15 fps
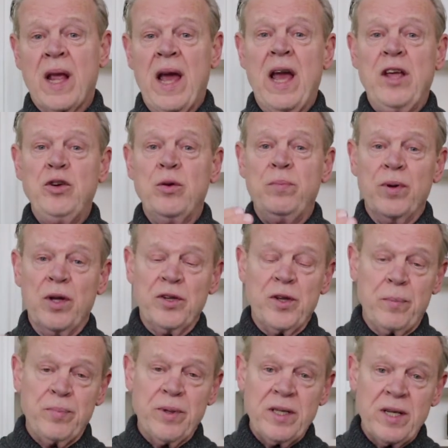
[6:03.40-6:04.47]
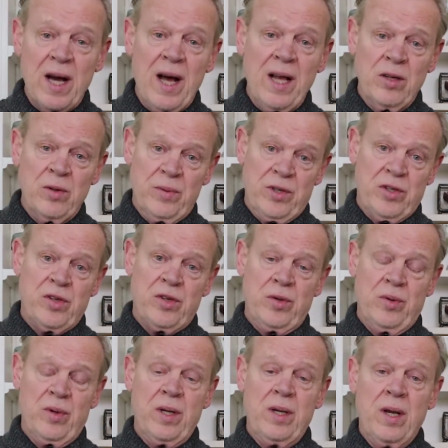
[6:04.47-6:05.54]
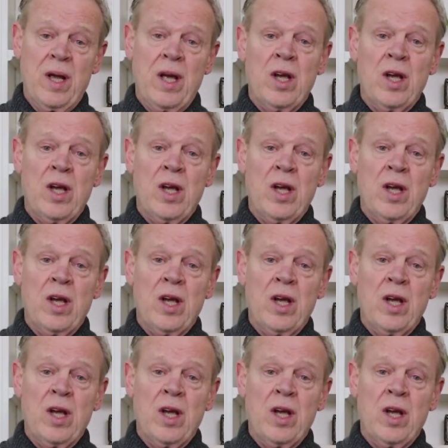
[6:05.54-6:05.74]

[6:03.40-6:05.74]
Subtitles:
And you build up a tolerance to it.